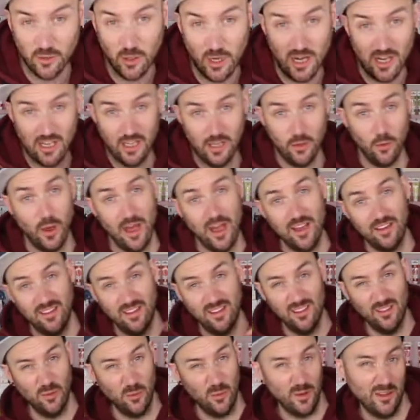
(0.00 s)
cracking your eggs
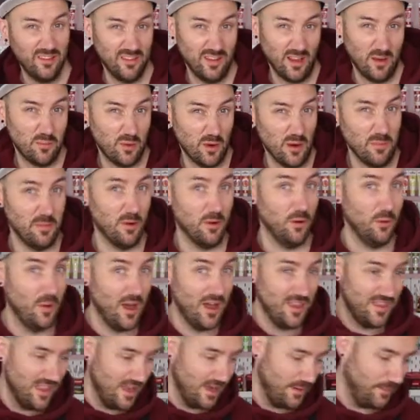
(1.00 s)
into a separate bowl
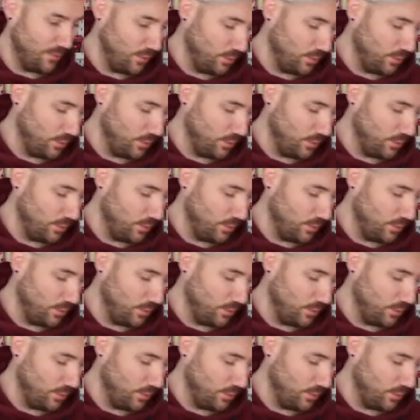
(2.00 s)
and then